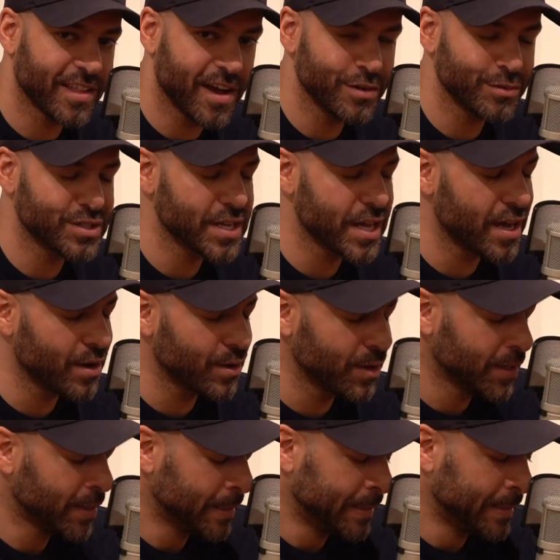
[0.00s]
at the hotel,
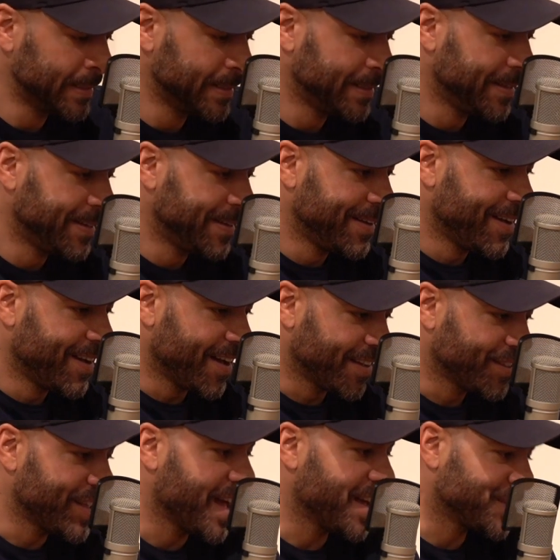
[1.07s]

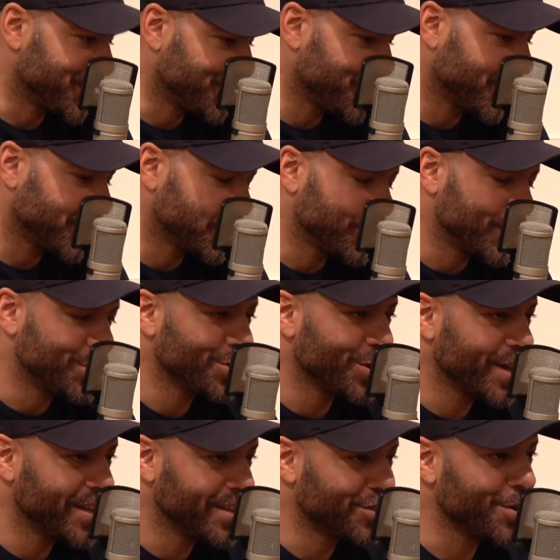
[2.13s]
actually tried to
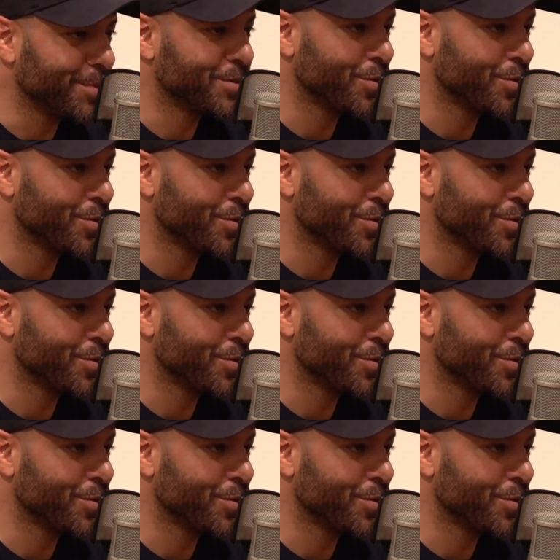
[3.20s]
enjoy the trip